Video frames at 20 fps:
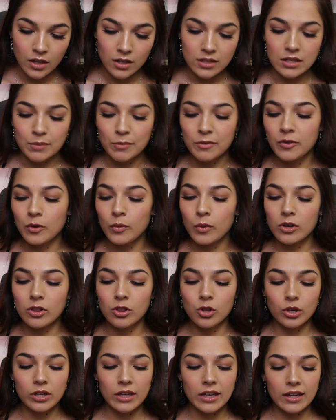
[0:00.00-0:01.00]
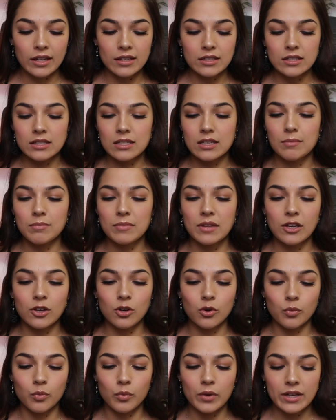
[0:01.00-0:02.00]
Some of you are looking into something,
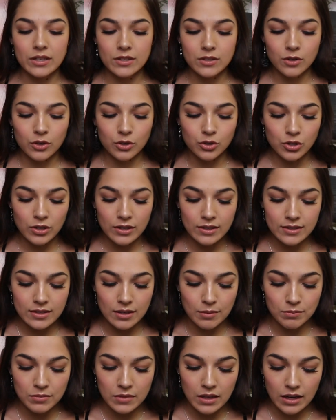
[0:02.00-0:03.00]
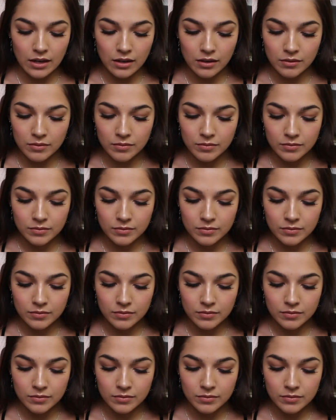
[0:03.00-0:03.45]
you're researching something.